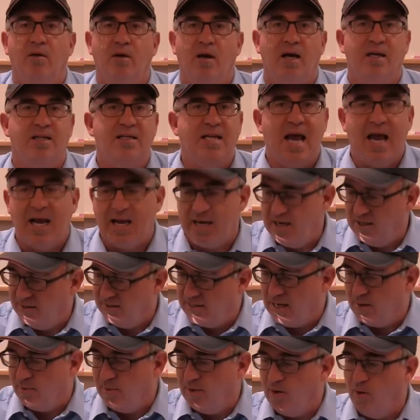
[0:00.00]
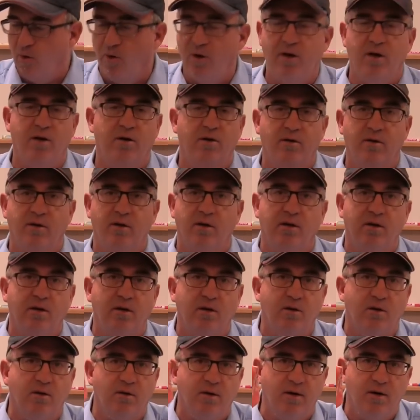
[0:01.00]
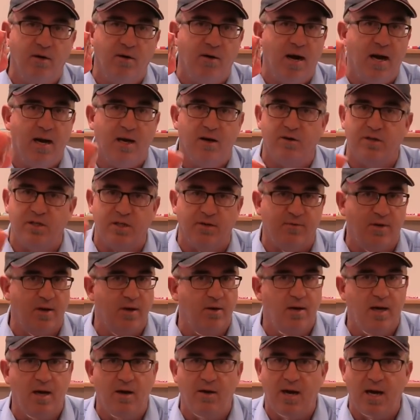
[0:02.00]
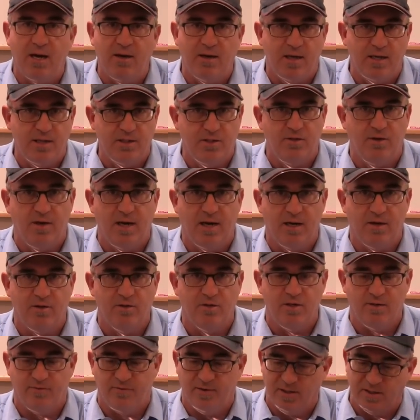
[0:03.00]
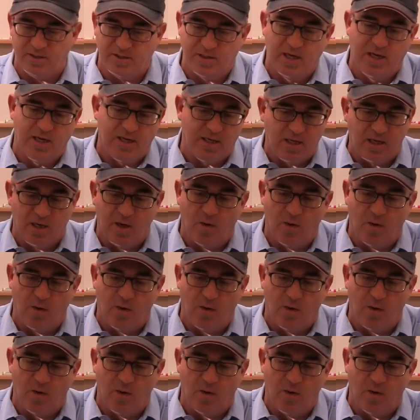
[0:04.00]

attacking it that way, or your handkerchief. I don't care how nice your handkerchief is. You